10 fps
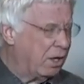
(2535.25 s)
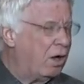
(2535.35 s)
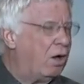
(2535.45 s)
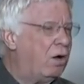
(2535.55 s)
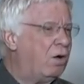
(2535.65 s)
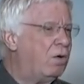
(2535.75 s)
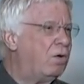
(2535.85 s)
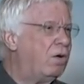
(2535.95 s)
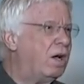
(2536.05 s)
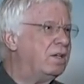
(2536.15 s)

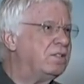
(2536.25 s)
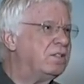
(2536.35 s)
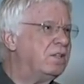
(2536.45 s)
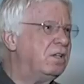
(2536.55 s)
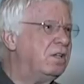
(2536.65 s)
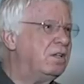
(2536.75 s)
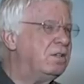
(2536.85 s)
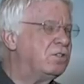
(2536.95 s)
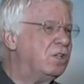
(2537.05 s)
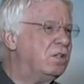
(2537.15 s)
Oh, I see
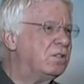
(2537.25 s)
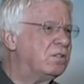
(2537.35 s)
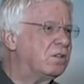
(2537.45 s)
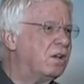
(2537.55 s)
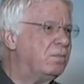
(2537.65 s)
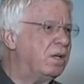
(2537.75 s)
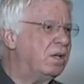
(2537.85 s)
Jesus coming